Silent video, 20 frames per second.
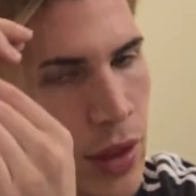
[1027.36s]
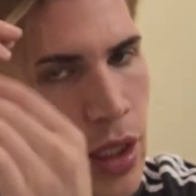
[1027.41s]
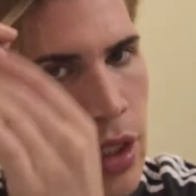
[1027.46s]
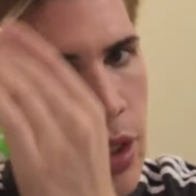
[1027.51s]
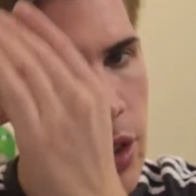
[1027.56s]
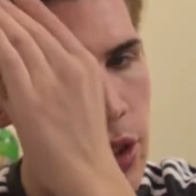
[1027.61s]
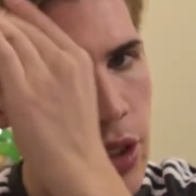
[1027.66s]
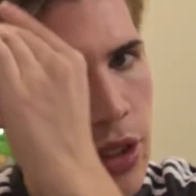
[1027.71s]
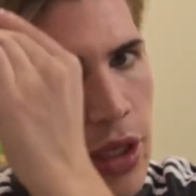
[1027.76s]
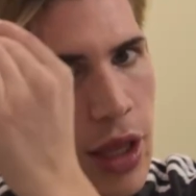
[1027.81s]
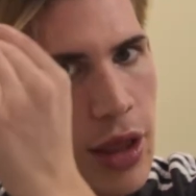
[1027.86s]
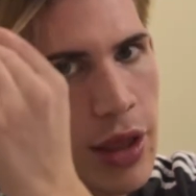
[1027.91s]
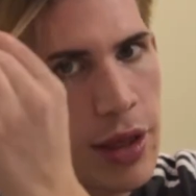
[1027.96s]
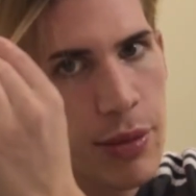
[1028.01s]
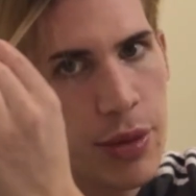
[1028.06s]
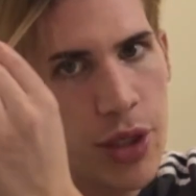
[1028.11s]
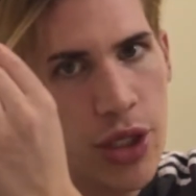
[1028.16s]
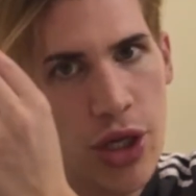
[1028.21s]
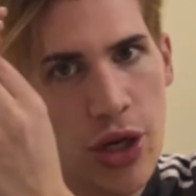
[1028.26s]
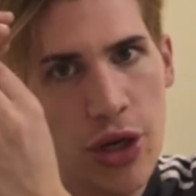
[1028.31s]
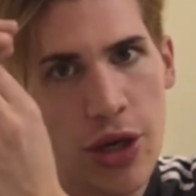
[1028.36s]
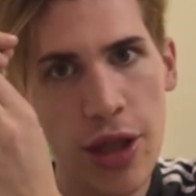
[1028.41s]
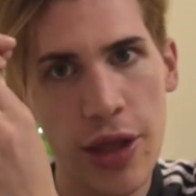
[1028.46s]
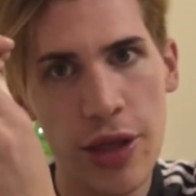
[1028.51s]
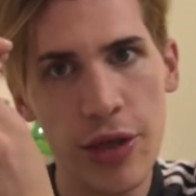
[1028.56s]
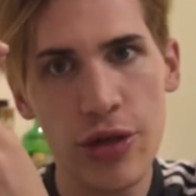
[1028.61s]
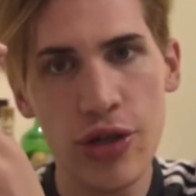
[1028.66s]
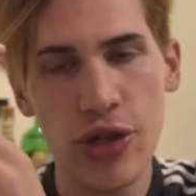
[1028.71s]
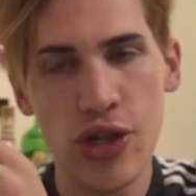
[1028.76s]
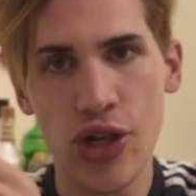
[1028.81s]
So now let me show you a
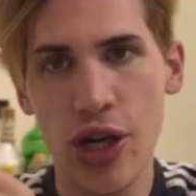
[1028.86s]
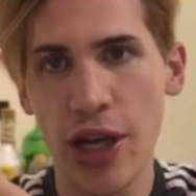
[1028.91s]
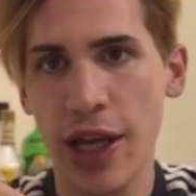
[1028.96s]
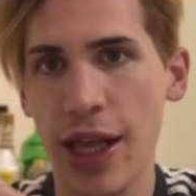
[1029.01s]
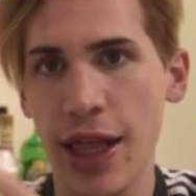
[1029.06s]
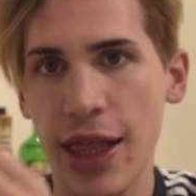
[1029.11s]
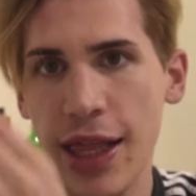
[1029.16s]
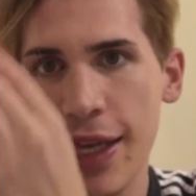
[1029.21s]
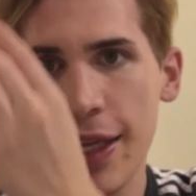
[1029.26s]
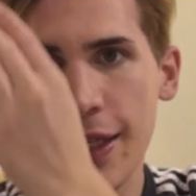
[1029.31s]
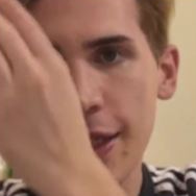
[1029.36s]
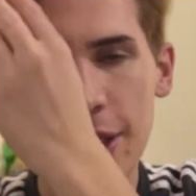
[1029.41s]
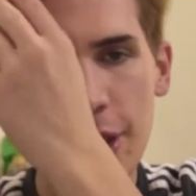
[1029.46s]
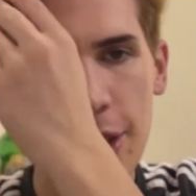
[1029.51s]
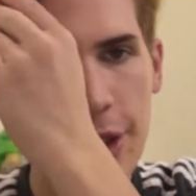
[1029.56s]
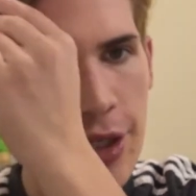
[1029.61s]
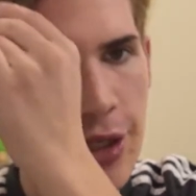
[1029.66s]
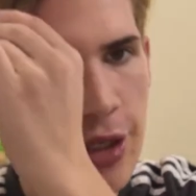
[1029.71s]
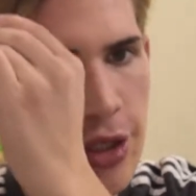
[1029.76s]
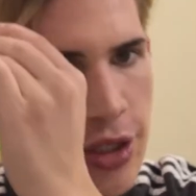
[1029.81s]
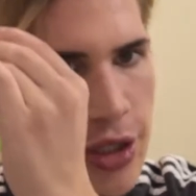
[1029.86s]
little trick I like to do.